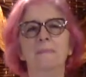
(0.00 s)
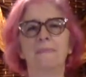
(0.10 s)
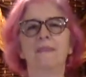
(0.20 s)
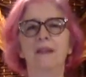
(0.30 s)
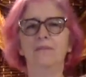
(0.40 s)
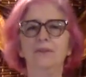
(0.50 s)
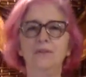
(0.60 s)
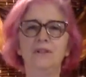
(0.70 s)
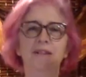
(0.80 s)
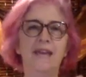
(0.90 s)
If you
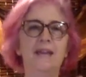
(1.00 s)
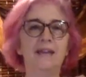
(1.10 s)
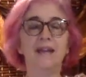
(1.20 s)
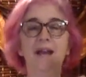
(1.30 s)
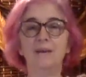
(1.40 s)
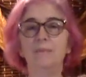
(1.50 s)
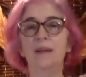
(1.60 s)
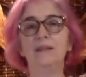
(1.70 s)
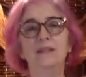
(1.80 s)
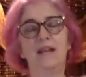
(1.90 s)
just can't get out of bed
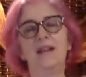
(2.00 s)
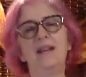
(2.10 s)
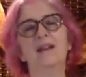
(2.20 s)
today,